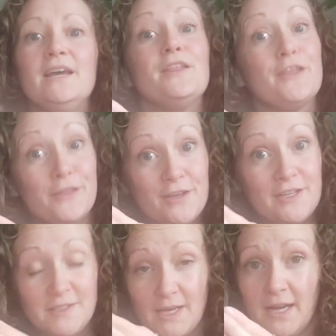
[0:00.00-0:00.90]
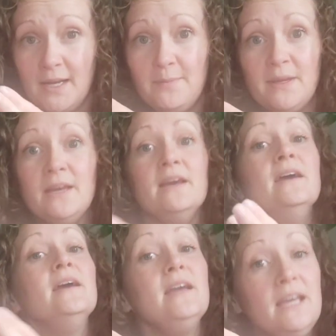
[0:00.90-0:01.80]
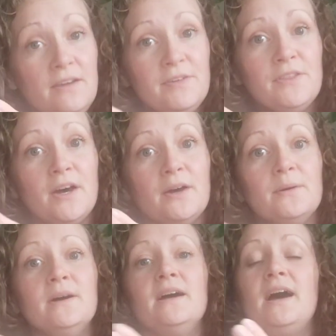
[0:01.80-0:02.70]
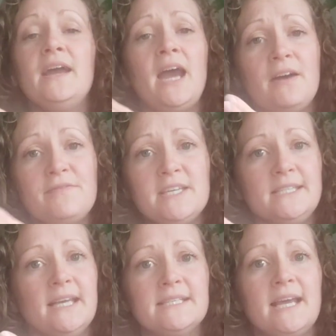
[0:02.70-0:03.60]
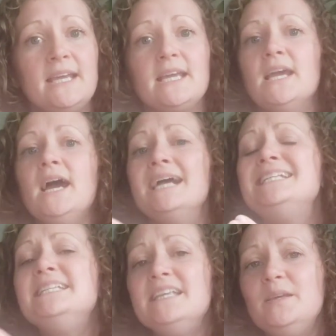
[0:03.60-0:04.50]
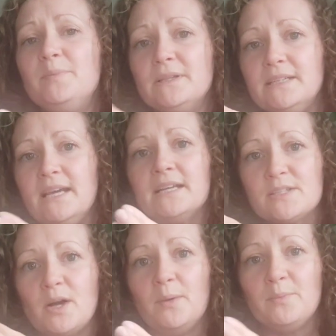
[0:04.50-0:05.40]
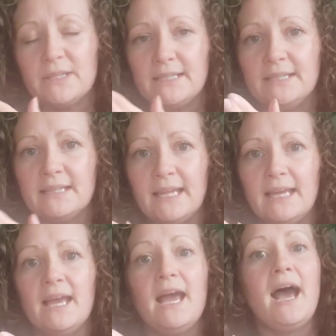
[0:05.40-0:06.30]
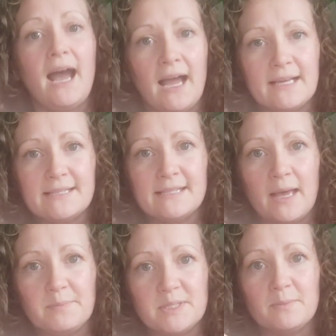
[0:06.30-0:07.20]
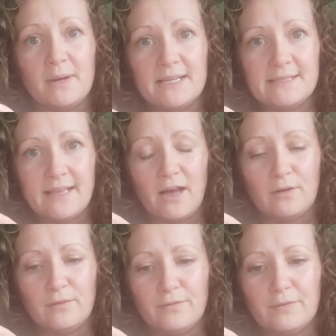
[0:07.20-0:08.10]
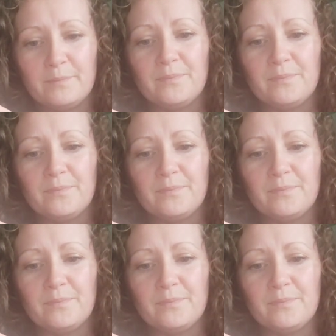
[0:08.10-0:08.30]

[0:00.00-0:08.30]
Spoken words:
And the 3rd time, even though I have this headache, I deeply and completely accept myself.